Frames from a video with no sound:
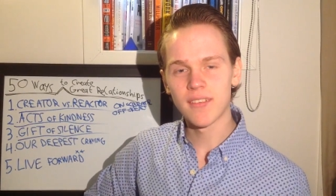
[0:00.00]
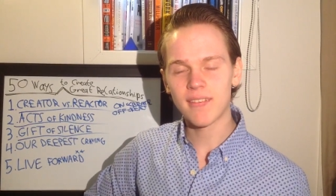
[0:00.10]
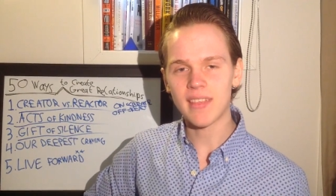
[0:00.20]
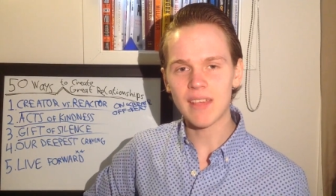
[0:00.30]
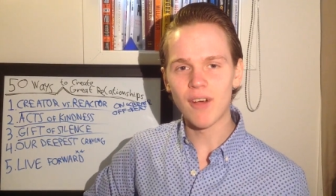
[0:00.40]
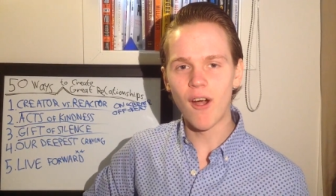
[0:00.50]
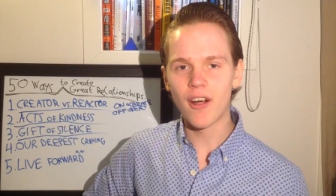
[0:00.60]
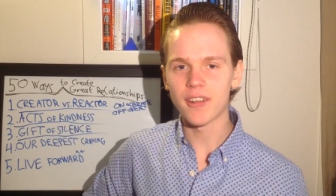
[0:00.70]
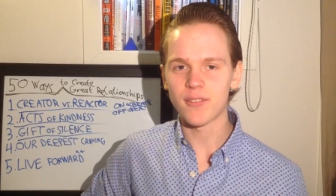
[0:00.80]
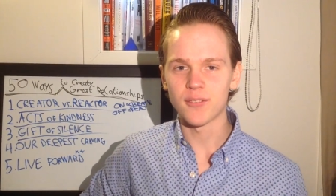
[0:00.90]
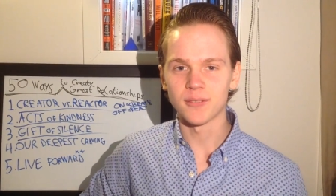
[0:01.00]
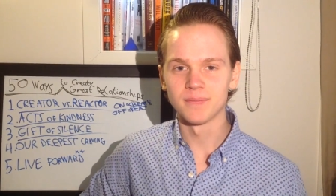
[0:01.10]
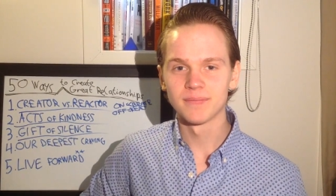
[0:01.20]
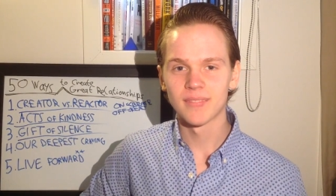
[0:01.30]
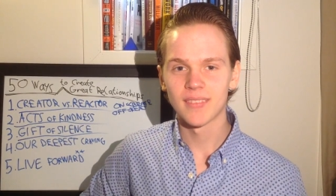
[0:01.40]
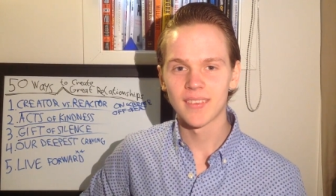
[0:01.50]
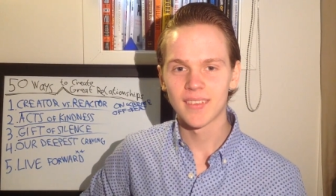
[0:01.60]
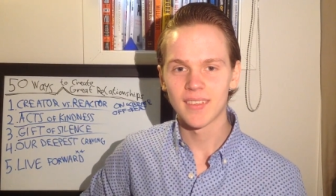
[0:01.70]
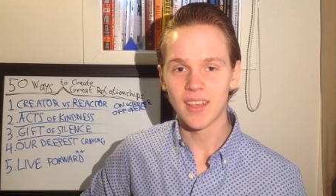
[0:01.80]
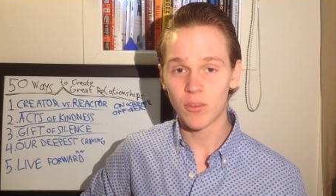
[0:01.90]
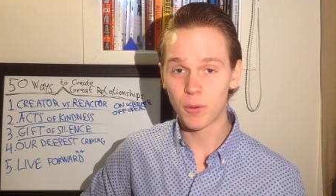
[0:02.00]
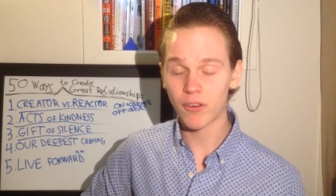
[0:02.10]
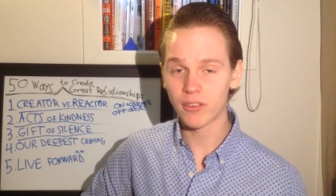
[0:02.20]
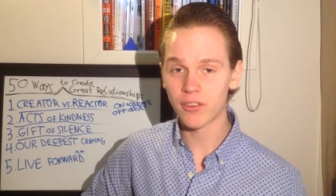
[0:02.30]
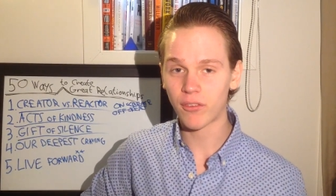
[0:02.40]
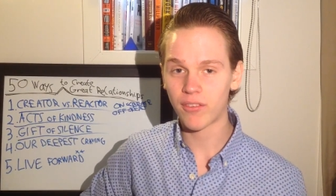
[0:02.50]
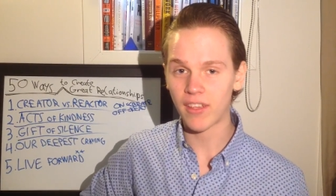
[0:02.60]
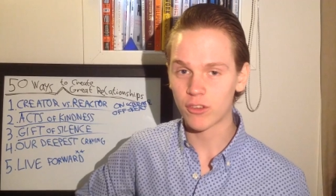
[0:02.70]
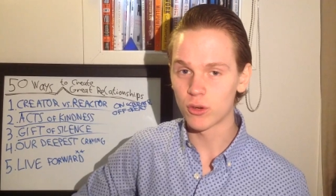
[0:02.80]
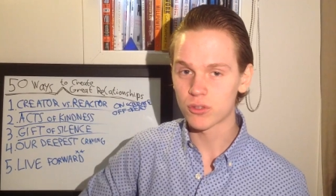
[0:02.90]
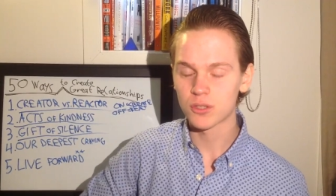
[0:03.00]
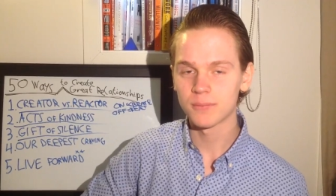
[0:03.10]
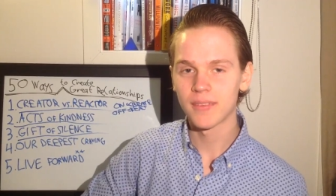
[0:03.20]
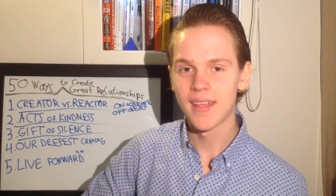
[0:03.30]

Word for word: Steve Hardison, his personal success coach.